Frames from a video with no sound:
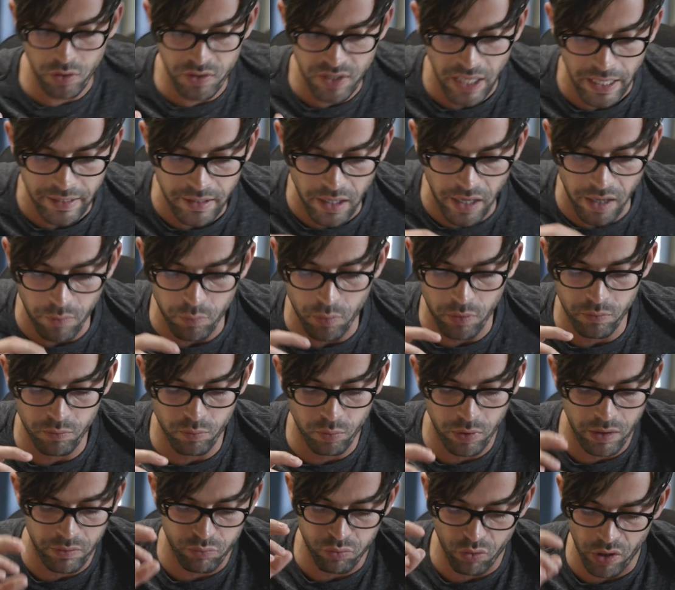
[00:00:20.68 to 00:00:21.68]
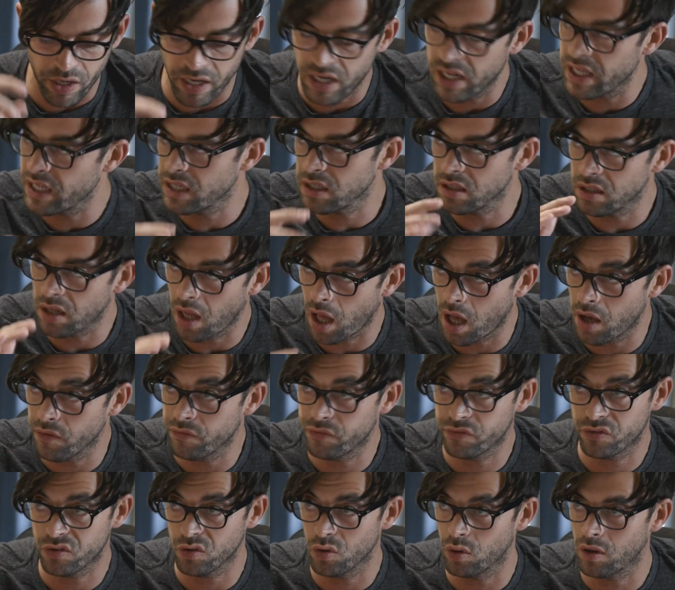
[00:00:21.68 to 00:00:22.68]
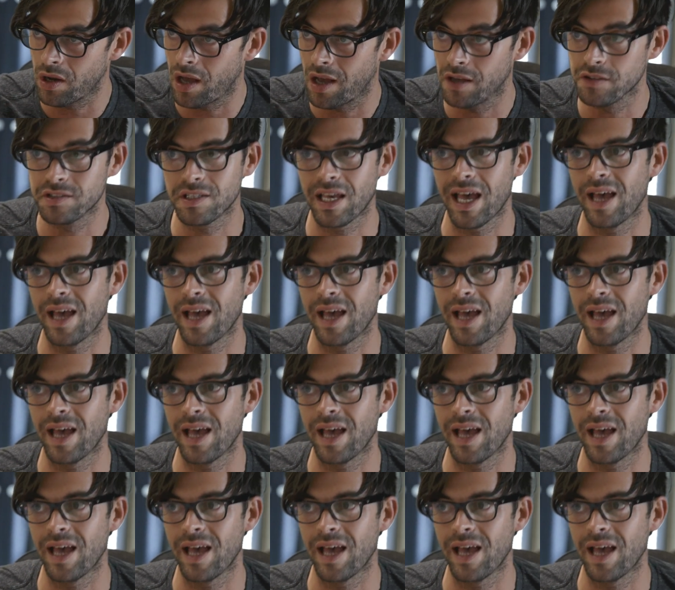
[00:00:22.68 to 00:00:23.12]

want to say that we really loved your last